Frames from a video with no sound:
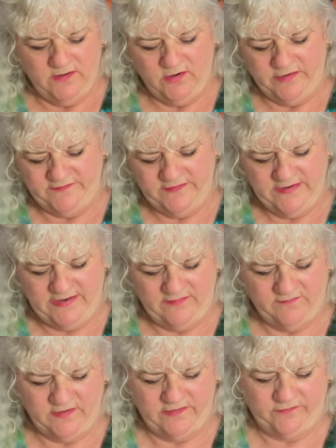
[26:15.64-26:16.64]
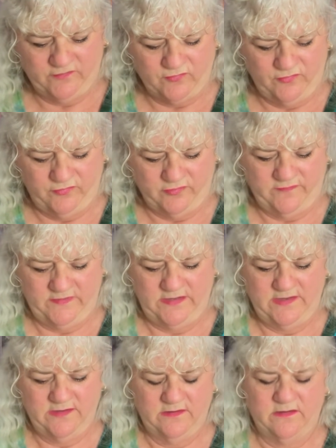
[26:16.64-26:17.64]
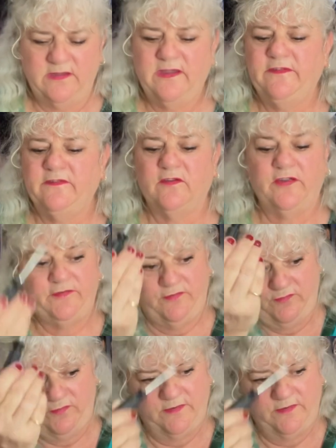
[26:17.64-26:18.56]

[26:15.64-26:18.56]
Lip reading: I did have a screwdriver here. Yes, I do.